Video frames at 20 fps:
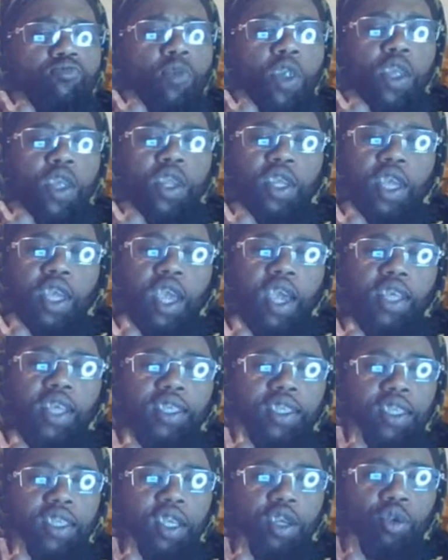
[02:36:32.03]
But if they
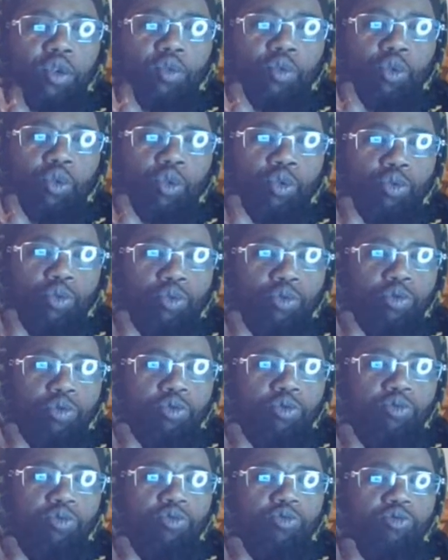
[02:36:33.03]
look at the
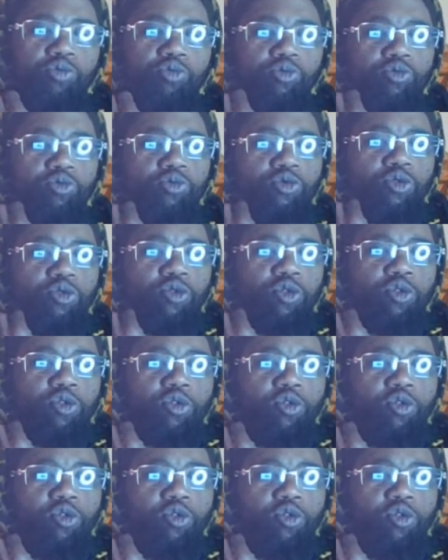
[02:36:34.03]
trunk of the tree,